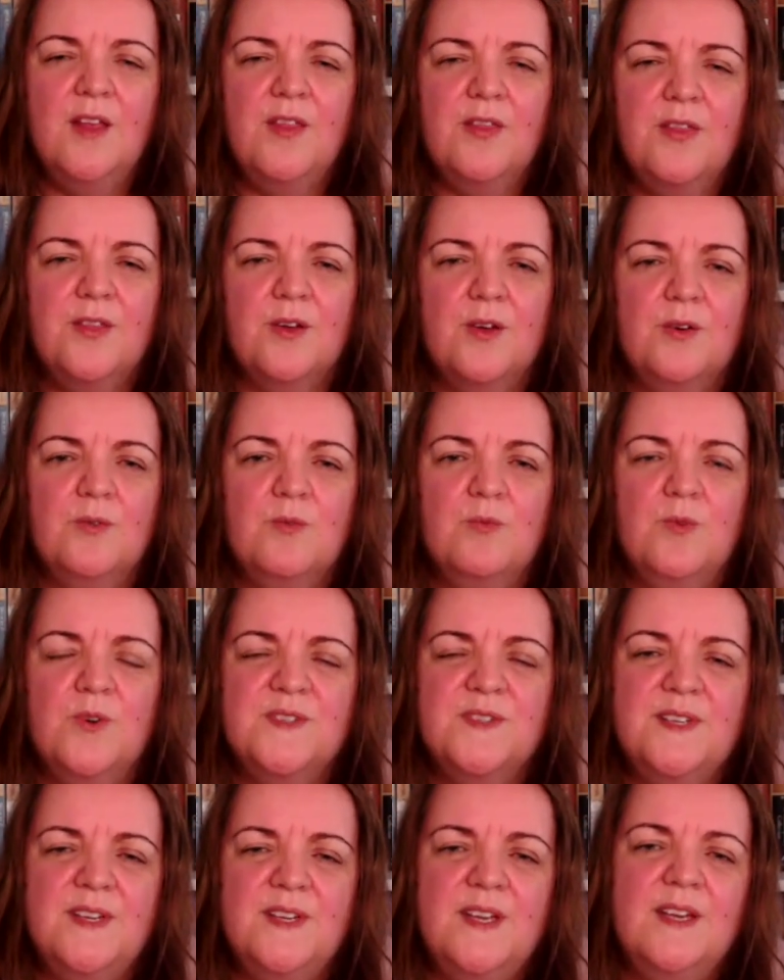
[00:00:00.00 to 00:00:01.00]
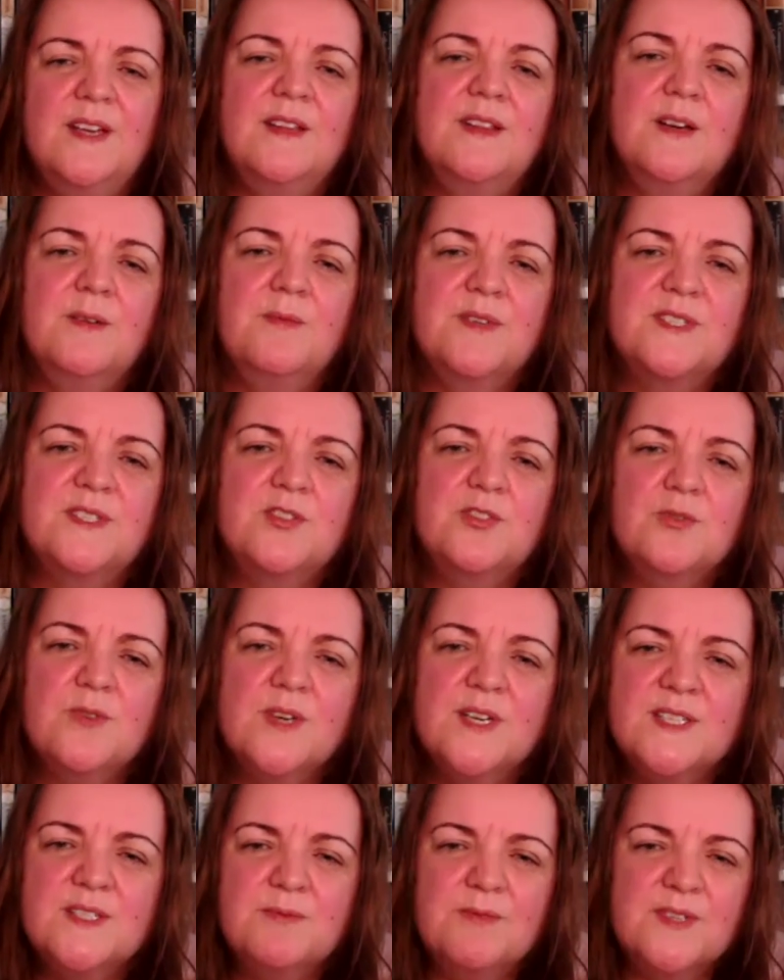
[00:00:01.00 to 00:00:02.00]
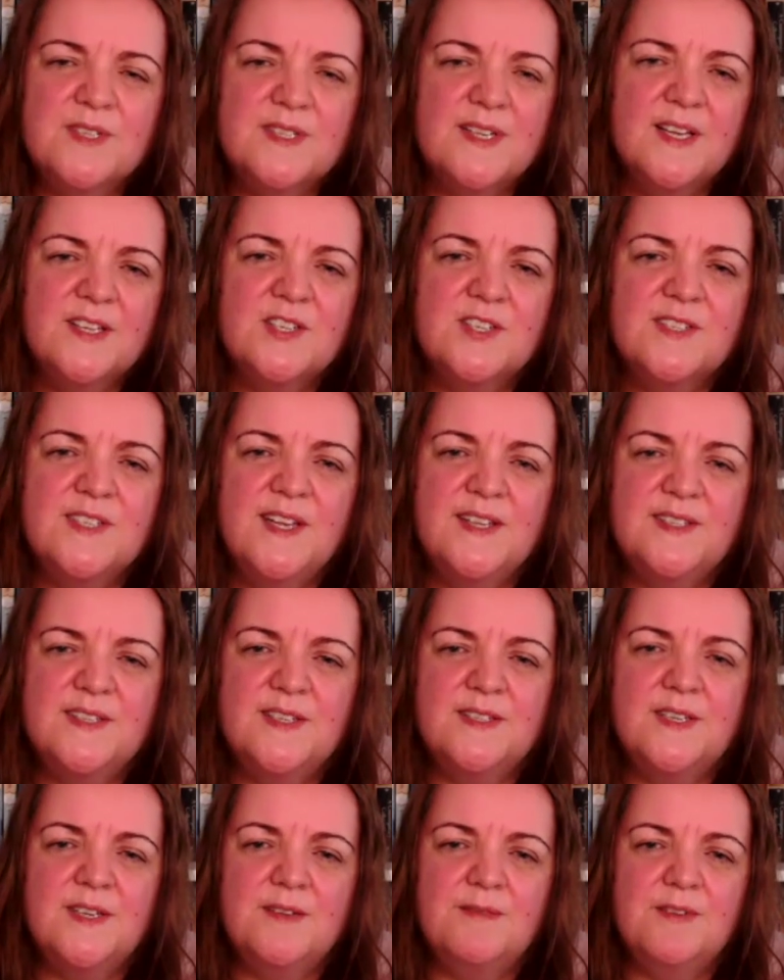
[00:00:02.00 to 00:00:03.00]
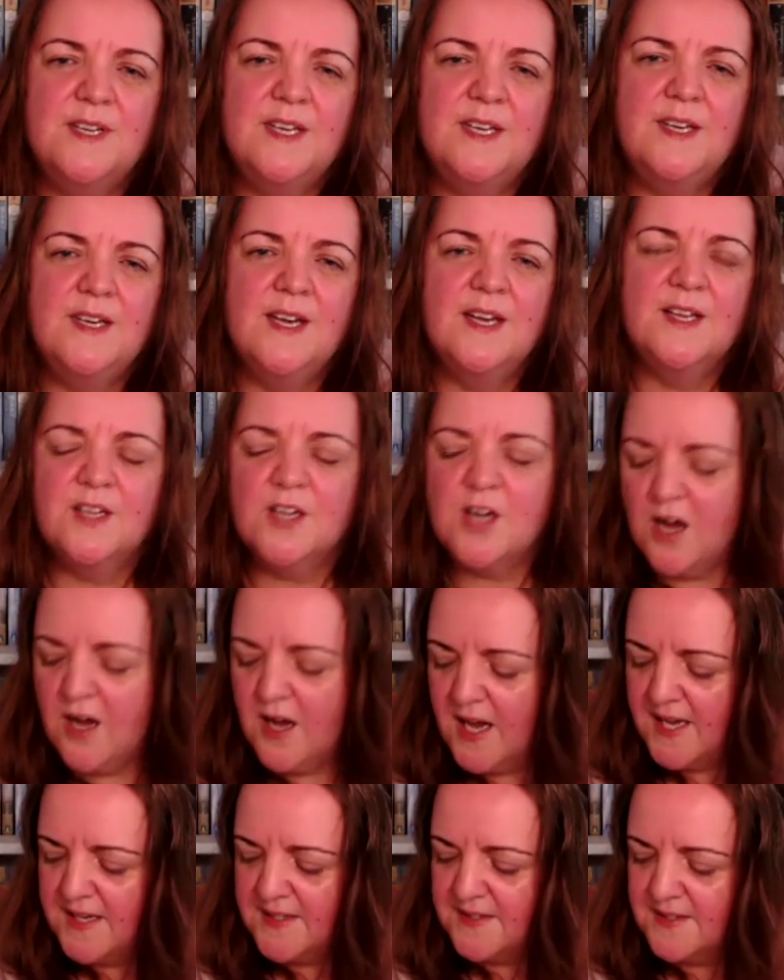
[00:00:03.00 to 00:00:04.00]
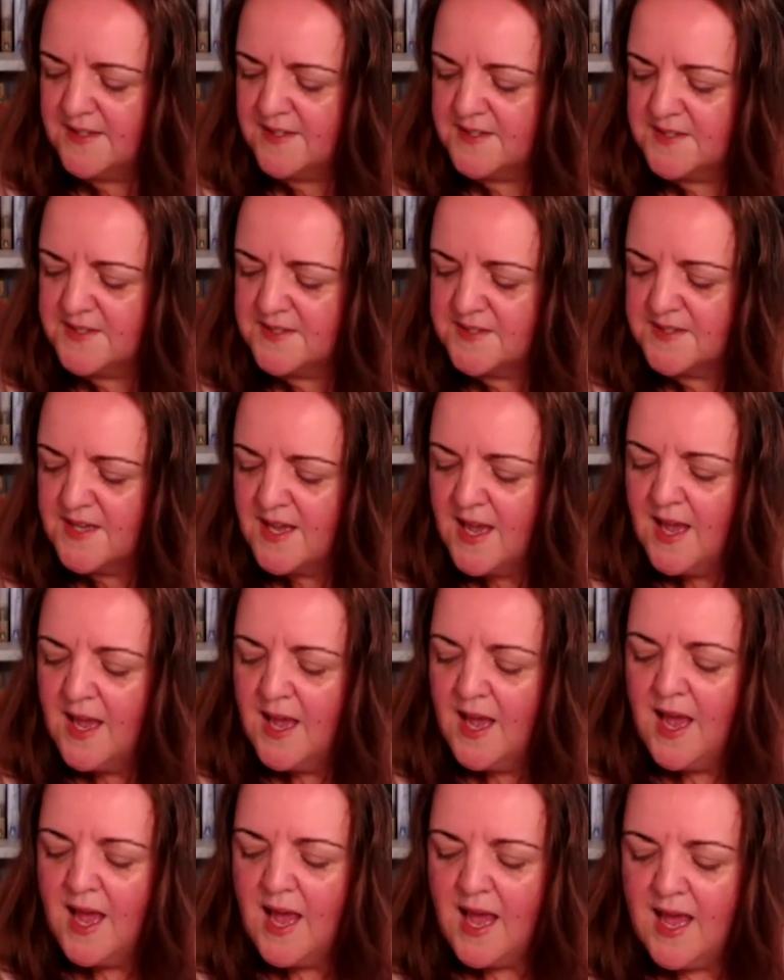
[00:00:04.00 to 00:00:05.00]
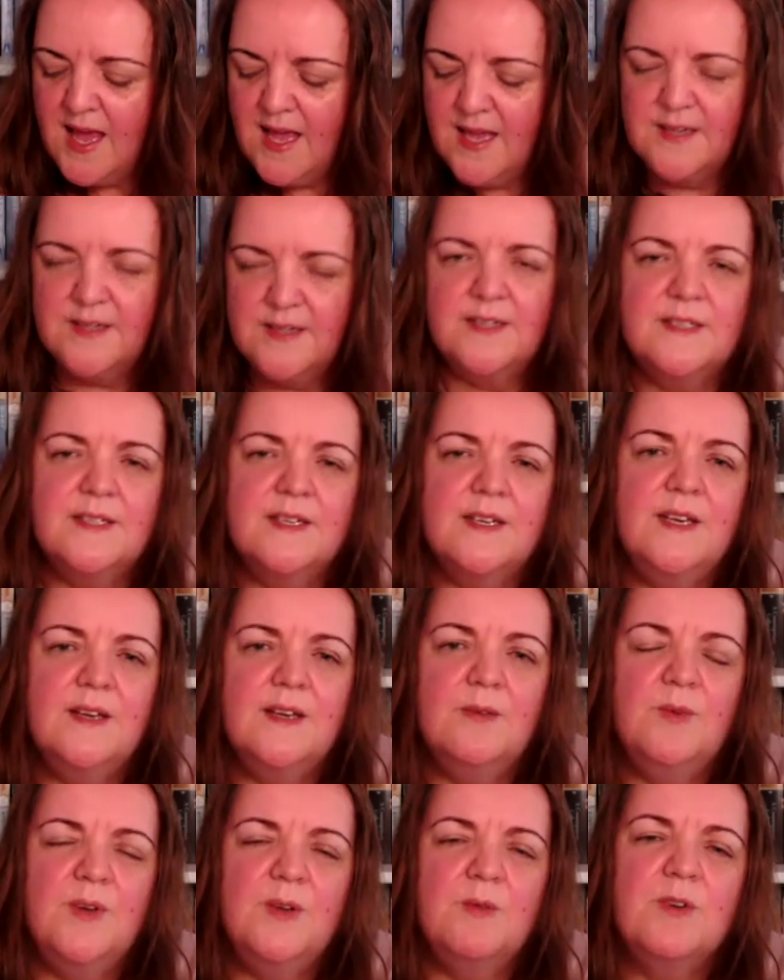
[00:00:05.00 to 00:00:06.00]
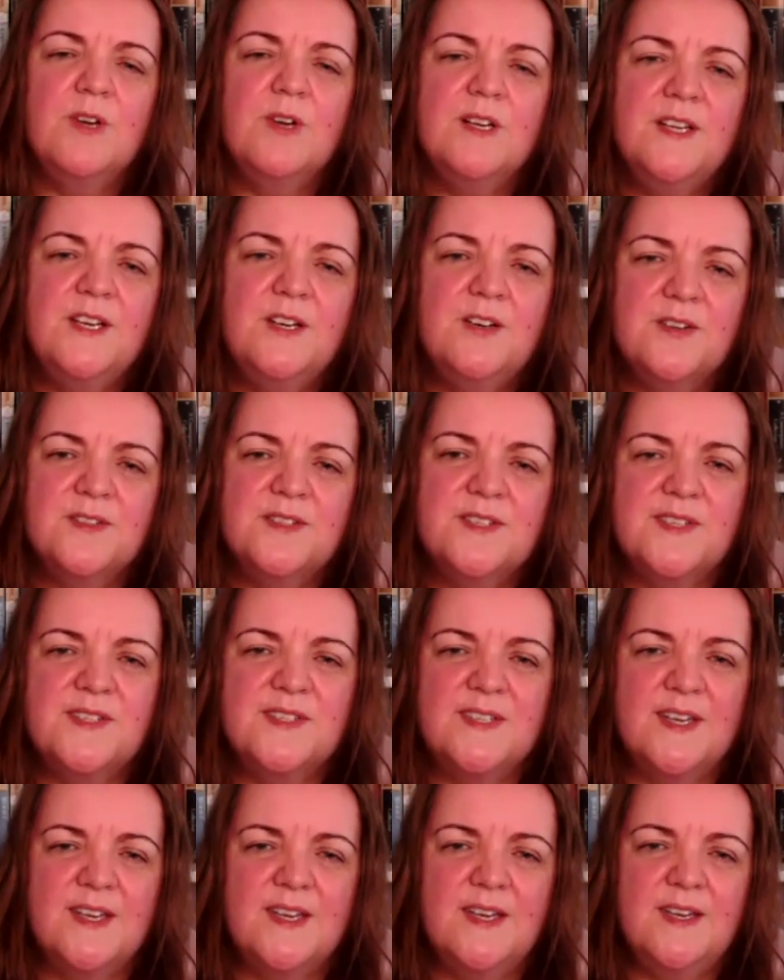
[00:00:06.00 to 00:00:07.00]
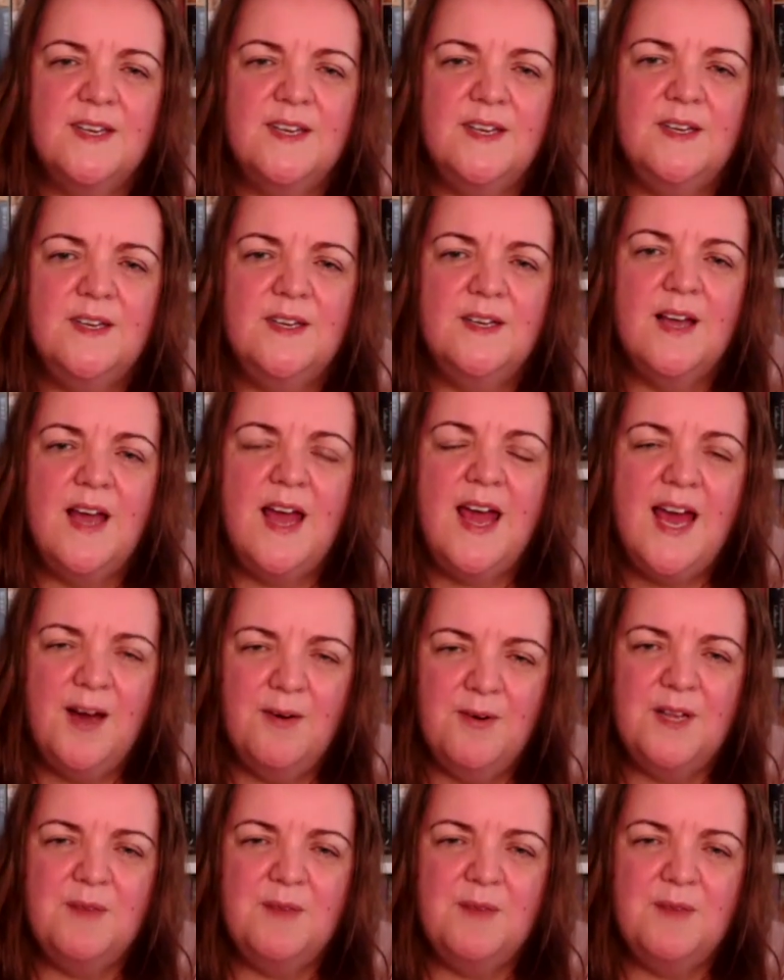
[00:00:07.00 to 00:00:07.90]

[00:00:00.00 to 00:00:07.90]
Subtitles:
that was addressed with such sensitivity and kindness. And we really got to see how it